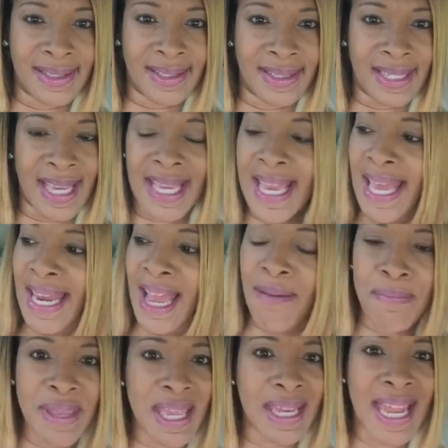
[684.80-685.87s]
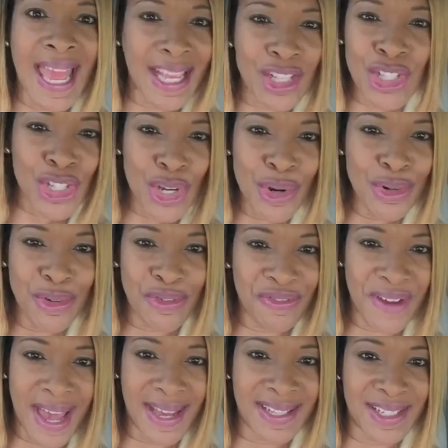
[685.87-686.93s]
It cannot be an external
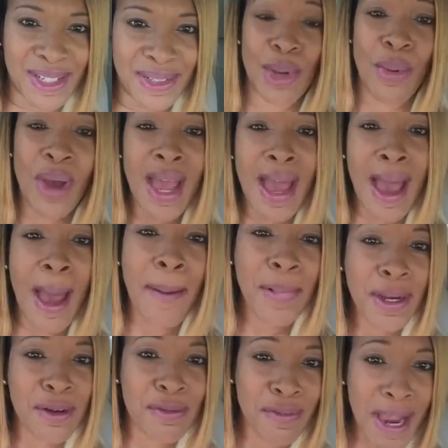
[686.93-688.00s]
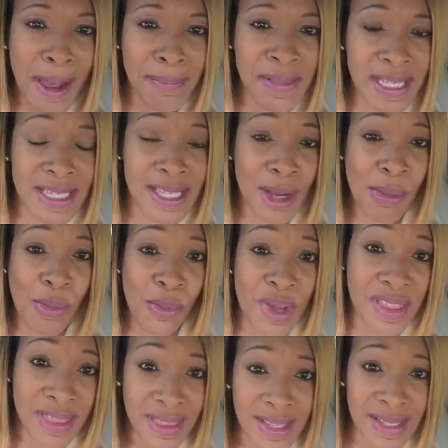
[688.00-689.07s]
factor. I'm going to wrap this up
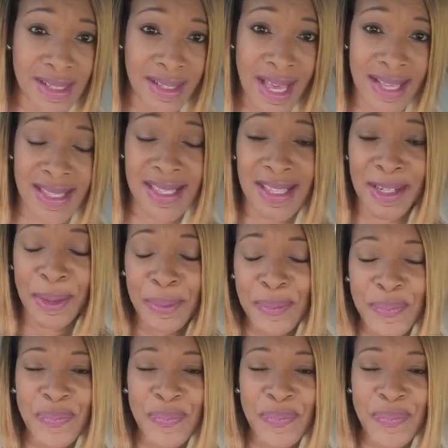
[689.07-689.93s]
with this last thing.